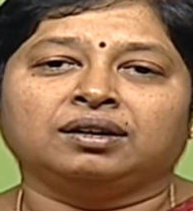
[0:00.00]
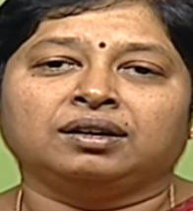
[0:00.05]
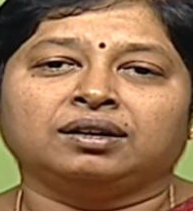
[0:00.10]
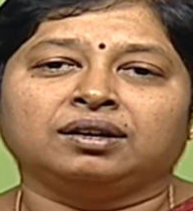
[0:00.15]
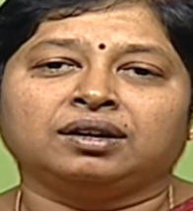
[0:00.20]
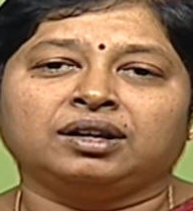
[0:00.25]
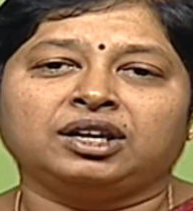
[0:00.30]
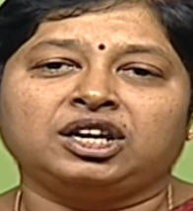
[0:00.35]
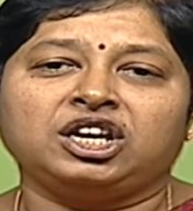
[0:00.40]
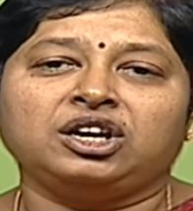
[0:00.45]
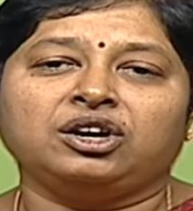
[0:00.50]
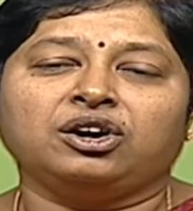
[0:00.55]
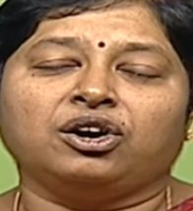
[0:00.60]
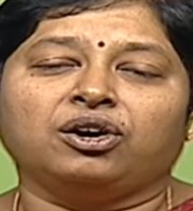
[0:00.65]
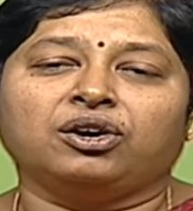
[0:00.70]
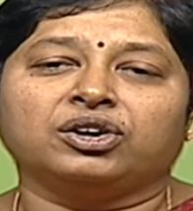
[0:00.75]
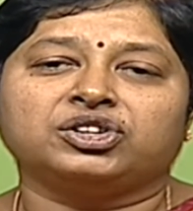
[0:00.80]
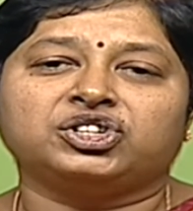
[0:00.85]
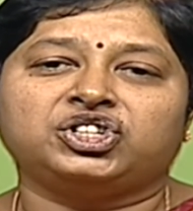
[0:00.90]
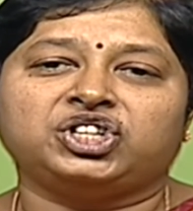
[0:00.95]
He
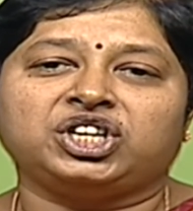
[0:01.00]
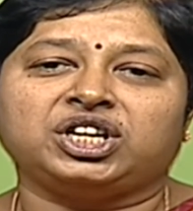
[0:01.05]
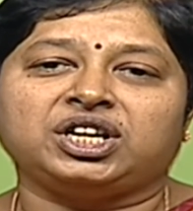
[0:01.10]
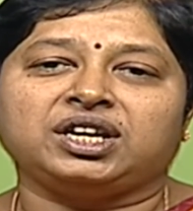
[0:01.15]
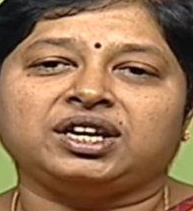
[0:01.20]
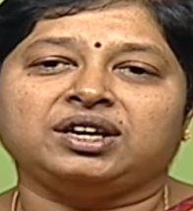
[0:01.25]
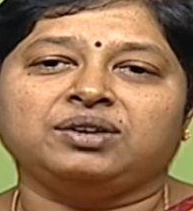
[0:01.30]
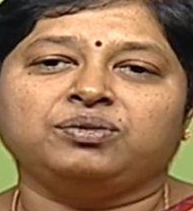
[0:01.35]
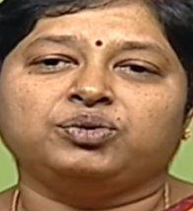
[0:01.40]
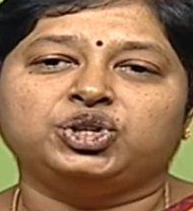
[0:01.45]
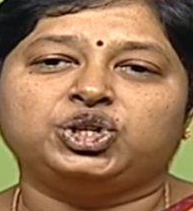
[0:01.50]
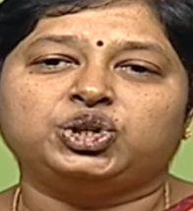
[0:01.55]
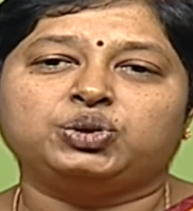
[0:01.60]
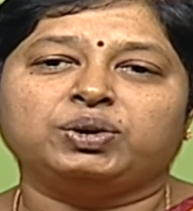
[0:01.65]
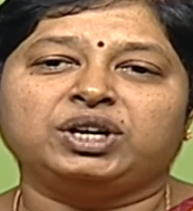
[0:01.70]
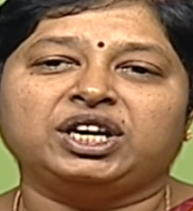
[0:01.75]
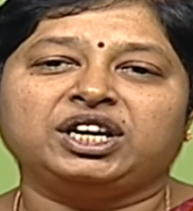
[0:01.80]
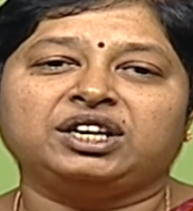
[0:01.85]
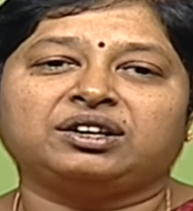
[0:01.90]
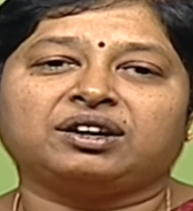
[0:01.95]
or she
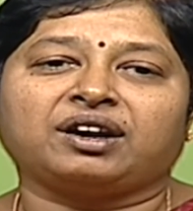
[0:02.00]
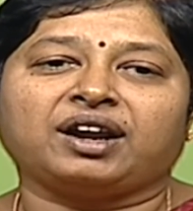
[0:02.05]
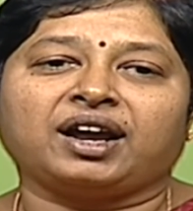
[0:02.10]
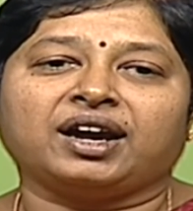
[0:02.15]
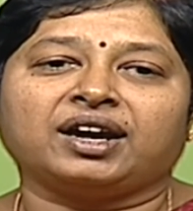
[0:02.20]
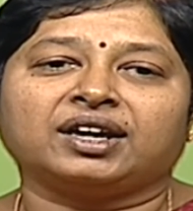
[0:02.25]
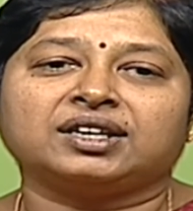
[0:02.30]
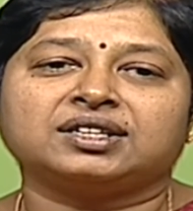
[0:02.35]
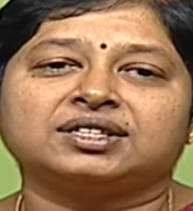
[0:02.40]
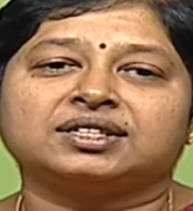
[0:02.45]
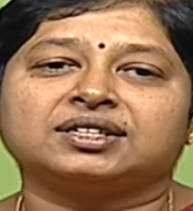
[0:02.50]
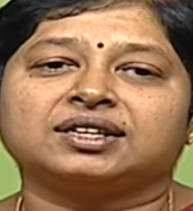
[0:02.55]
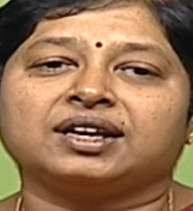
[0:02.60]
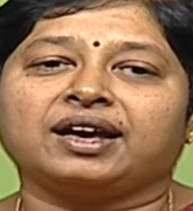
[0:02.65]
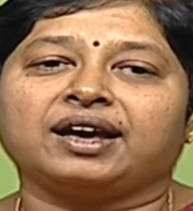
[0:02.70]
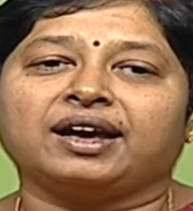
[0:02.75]
visually tracks